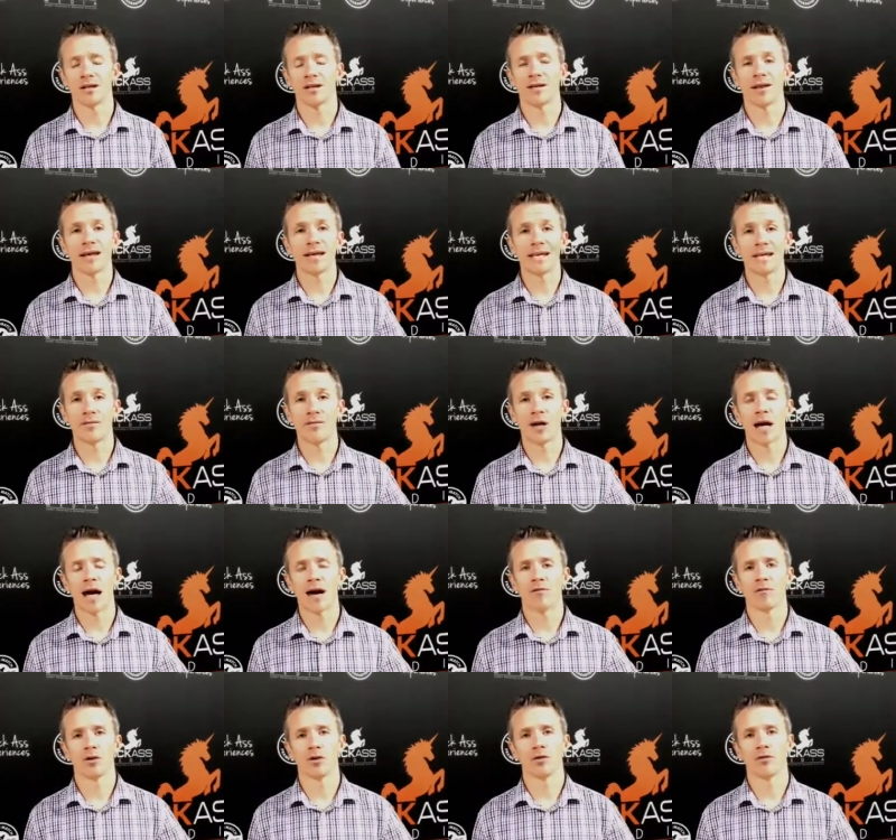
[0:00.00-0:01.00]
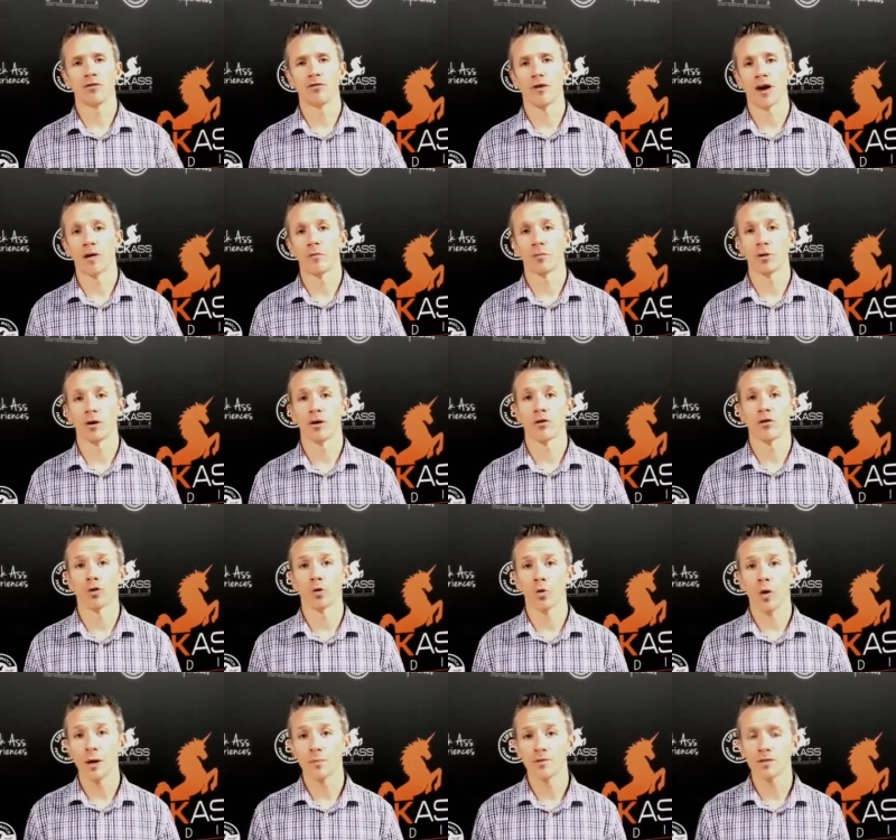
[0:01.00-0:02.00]
and they even have it in their fine print on their
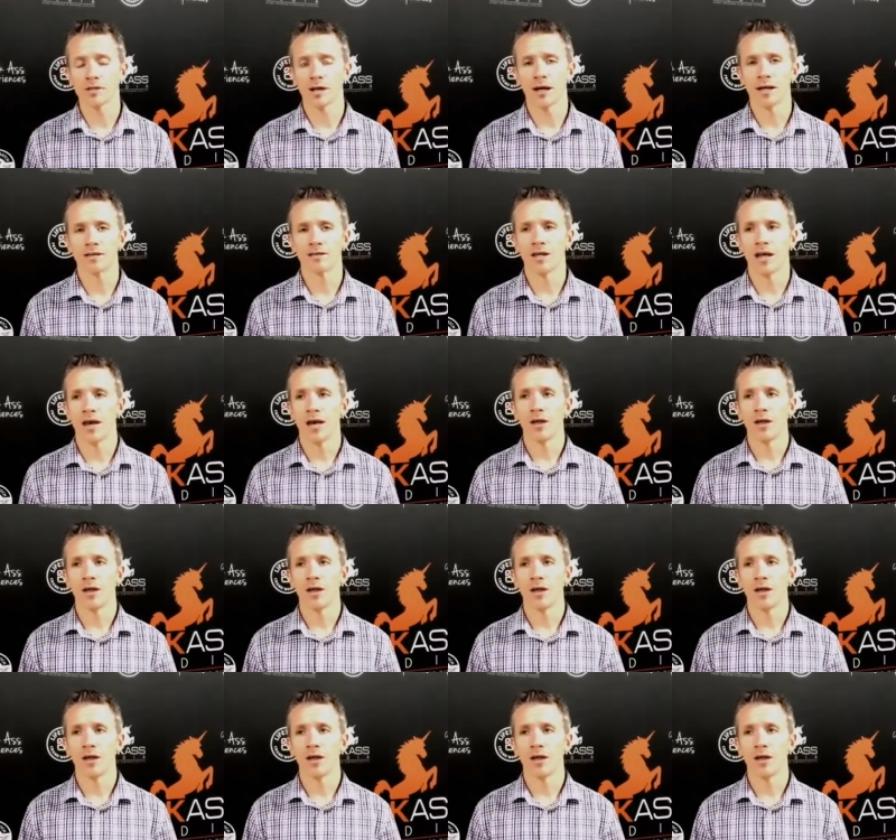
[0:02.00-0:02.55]
websites